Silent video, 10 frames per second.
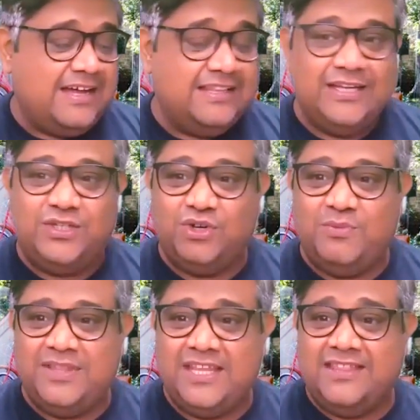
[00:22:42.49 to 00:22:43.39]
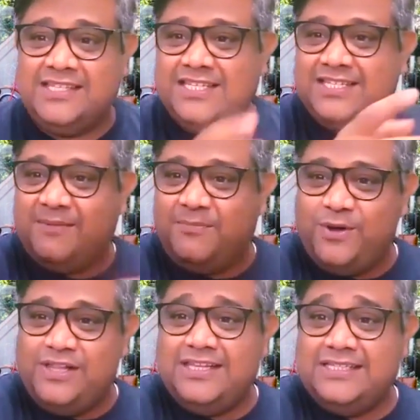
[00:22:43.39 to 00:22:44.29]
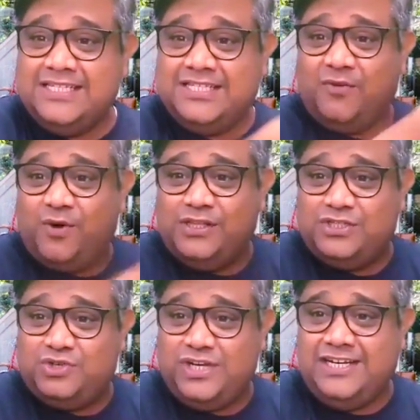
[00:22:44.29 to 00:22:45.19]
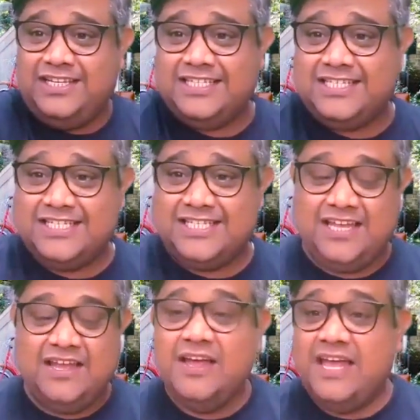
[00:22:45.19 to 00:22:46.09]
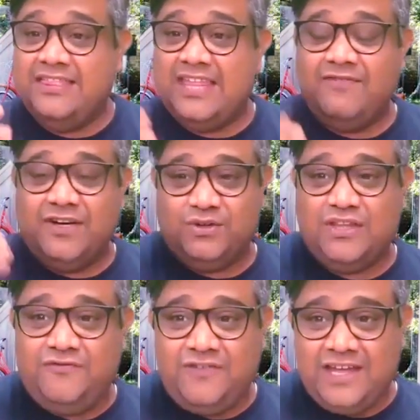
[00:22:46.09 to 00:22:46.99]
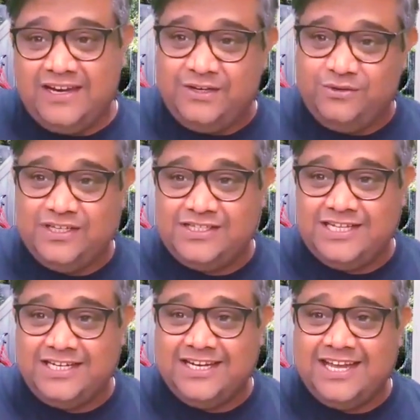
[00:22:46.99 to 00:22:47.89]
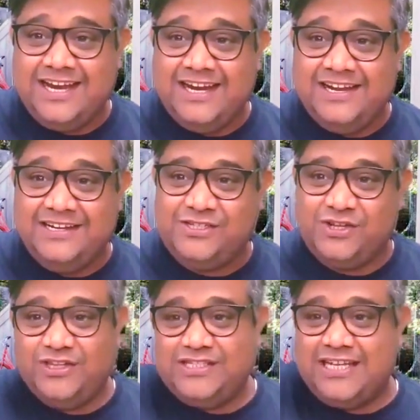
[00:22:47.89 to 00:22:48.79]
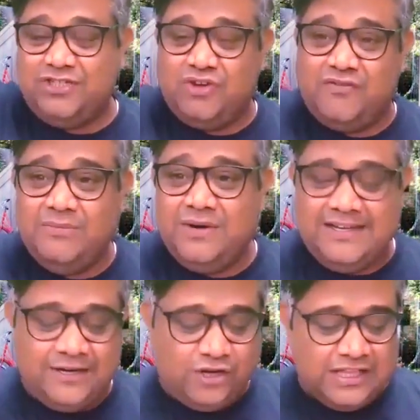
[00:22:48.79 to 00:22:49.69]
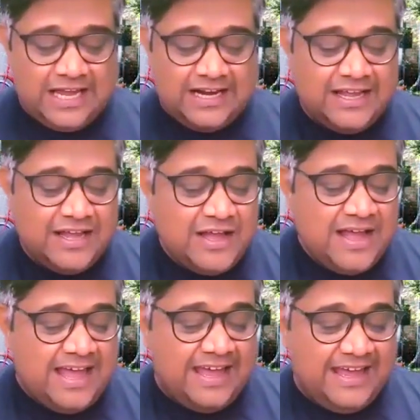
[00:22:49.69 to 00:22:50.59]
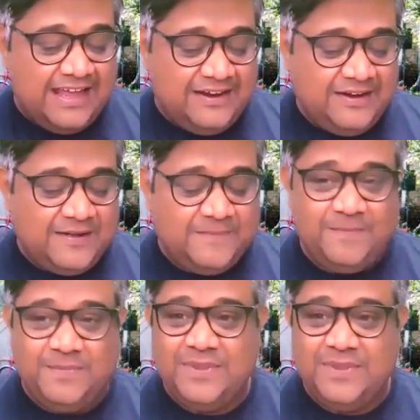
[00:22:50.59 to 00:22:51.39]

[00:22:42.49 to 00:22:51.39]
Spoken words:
They showed me that this is the Bull, this is the Wall Street, and then we took the ferry to the Staten Island and saw the Statue of Liberty and all that. And